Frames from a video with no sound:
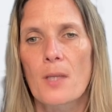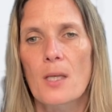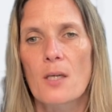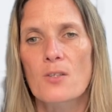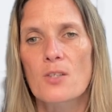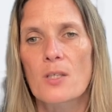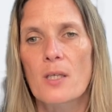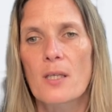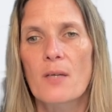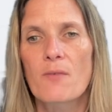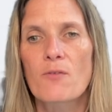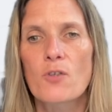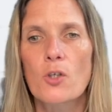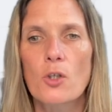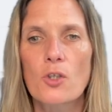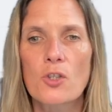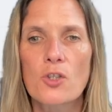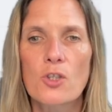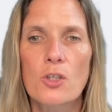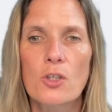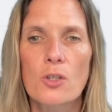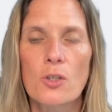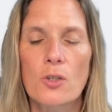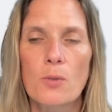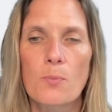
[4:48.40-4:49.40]
So they've got
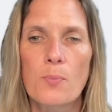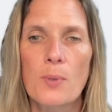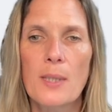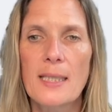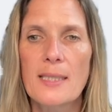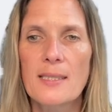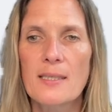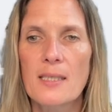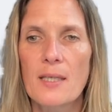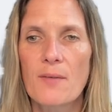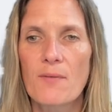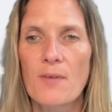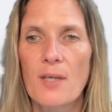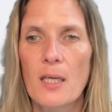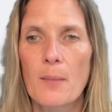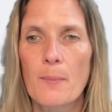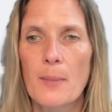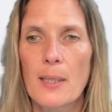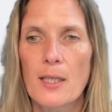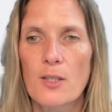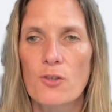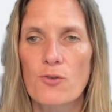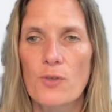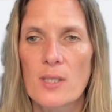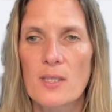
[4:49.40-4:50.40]
to do, please leave the
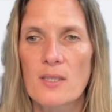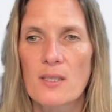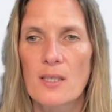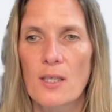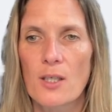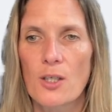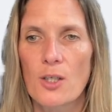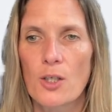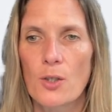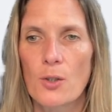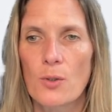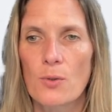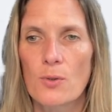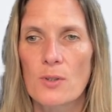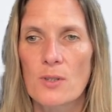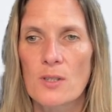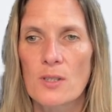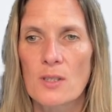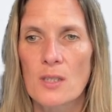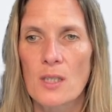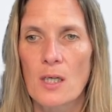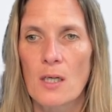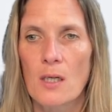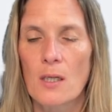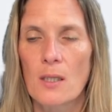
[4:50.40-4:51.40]
email address that you,
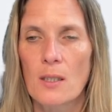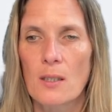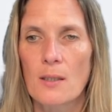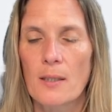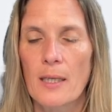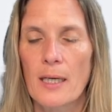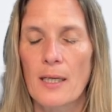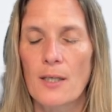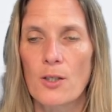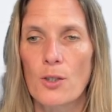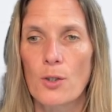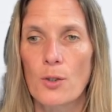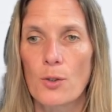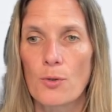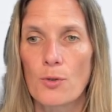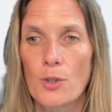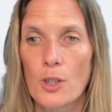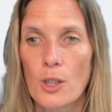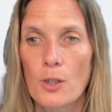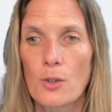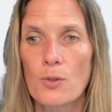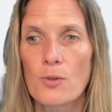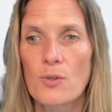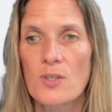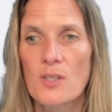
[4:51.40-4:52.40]
that you
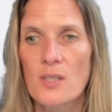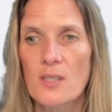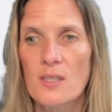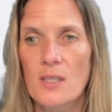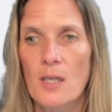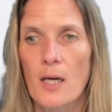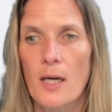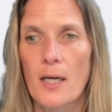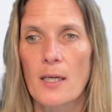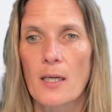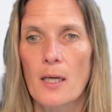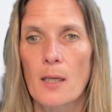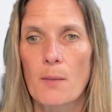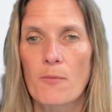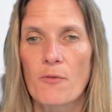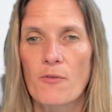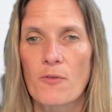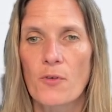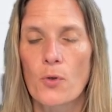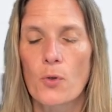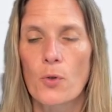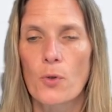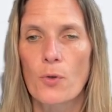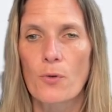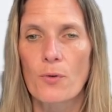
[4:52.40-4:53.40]
use to sign up
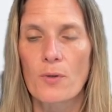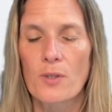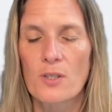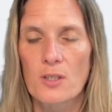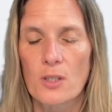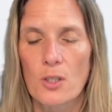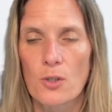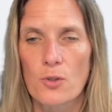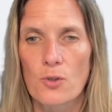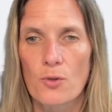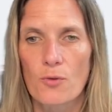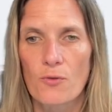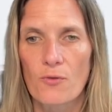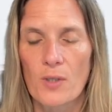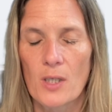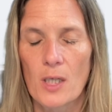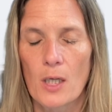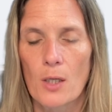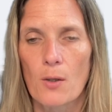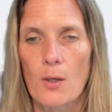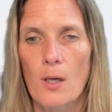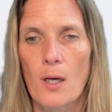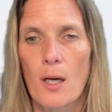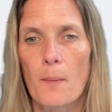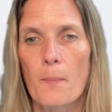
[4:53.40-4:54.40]
for the social
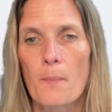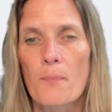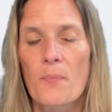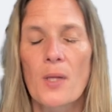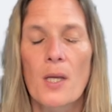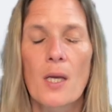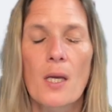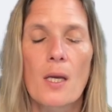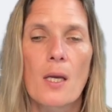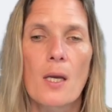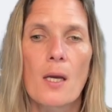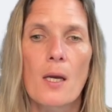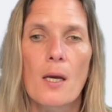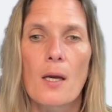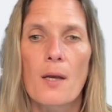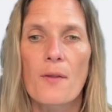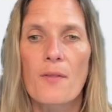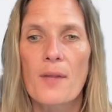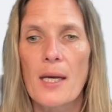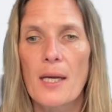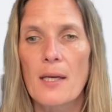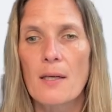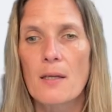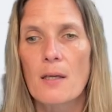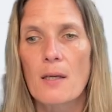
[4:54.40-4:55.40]
video club.
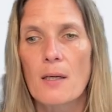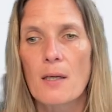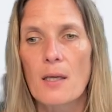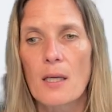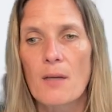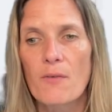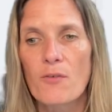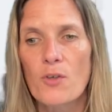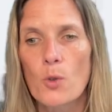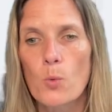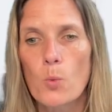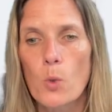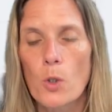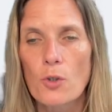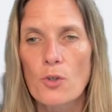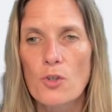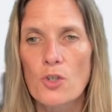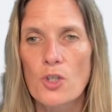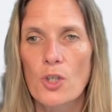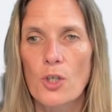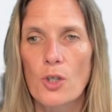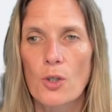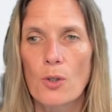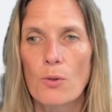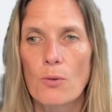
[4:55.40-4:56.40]
Then if you want
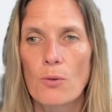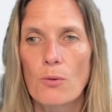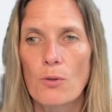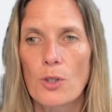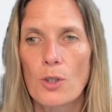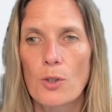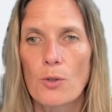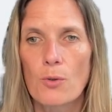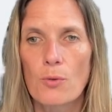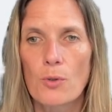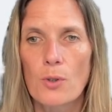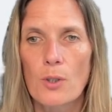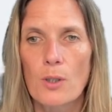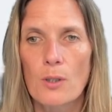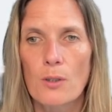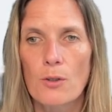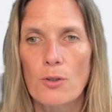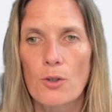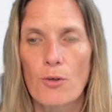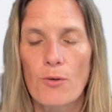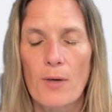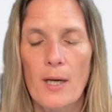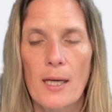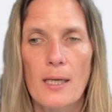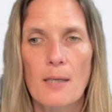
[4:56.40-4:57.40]
to, you can
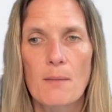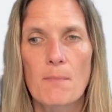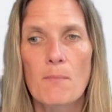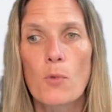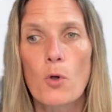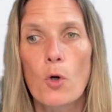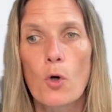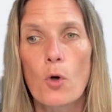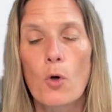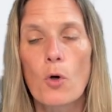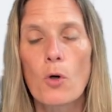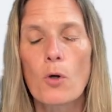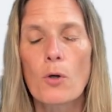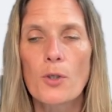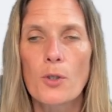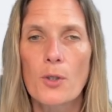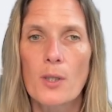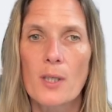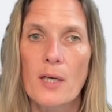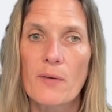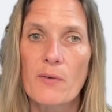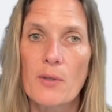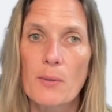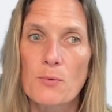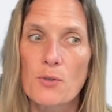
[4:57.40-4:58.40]
create more. You can
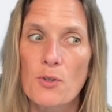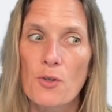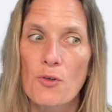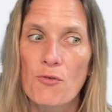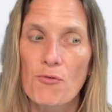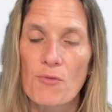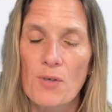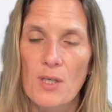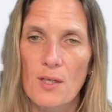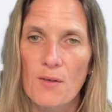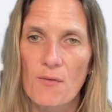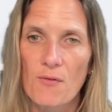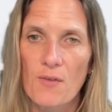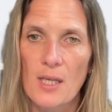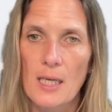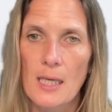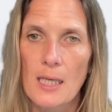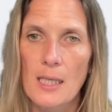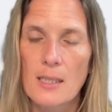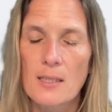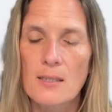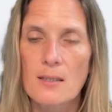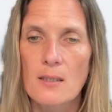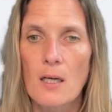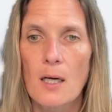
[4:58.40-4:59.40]
have up to three of these.